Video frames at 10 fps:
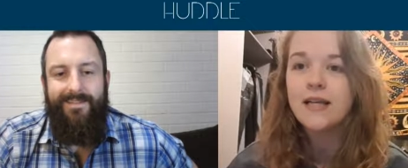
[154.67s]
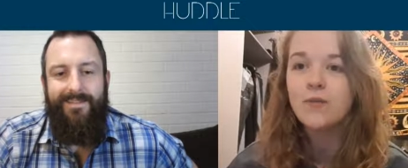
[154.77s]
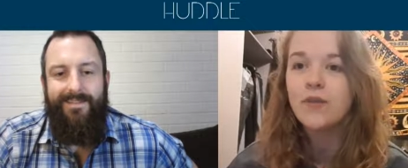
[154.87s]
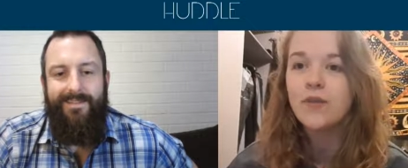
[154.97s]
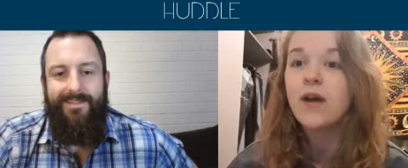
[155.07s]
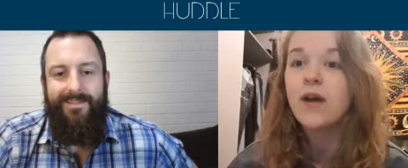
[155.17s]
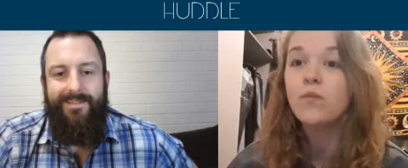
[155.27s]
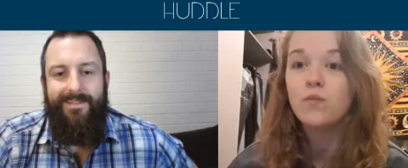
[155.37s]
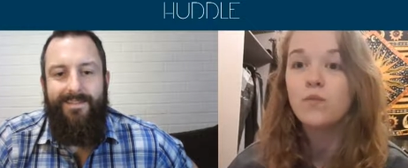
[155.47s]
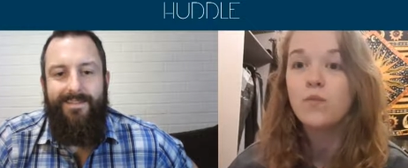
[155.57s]
Speaker 1: and
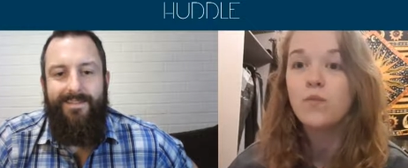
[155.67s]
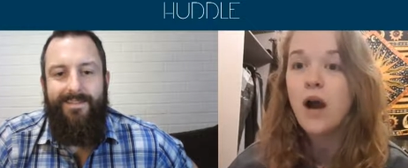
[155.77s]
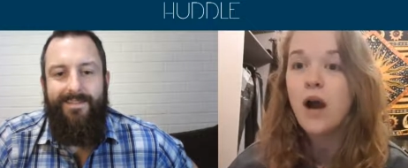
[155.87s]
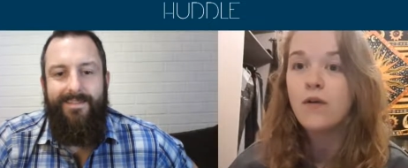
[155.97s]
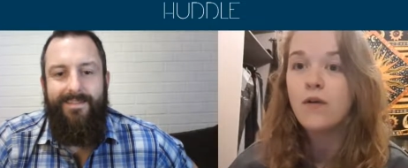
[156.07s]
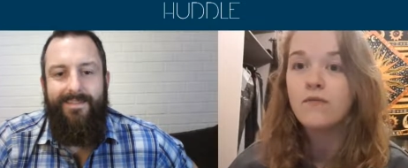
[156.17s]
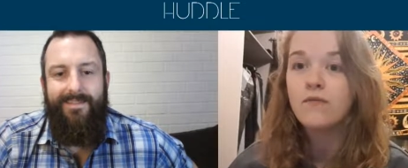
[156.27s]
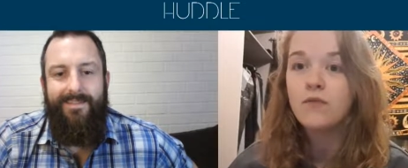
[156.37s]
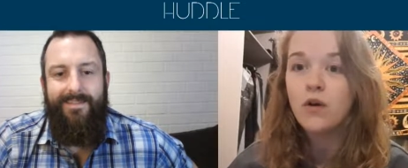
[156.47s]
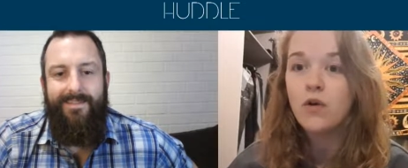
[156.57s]
how I go along
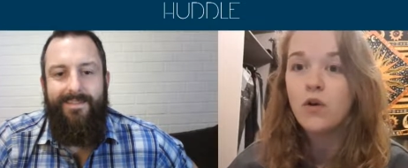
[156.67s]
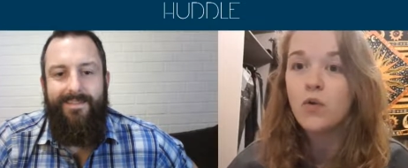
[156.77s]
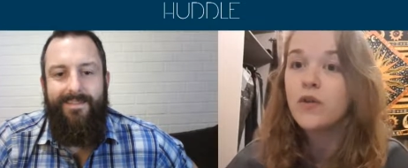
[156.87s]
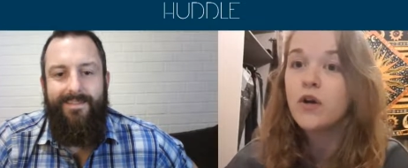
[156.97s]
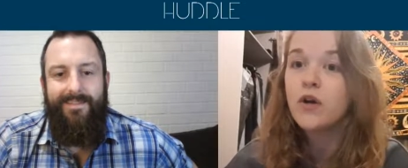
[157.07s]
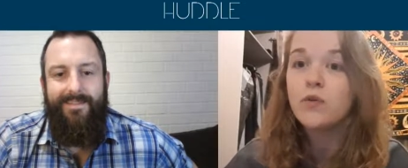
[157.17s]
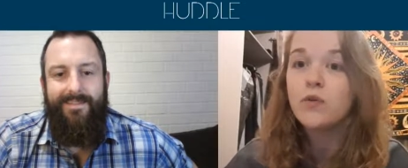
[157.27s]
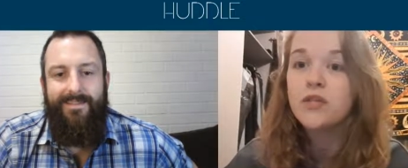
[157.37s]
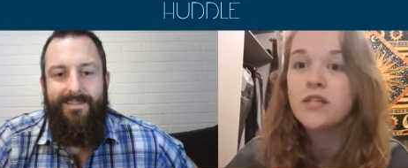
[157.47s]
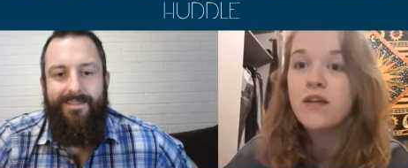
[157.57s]
with the coaches and
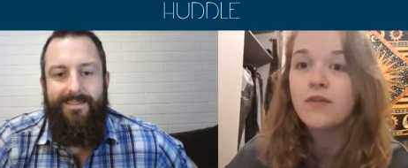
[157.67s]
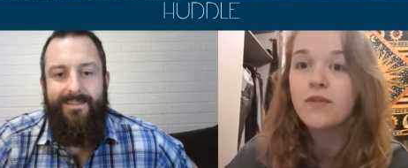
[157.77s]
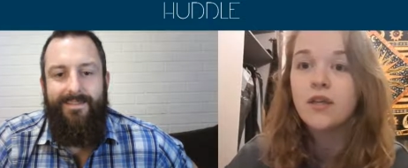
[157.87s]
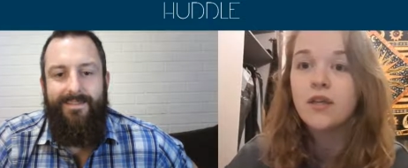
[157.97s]
everything.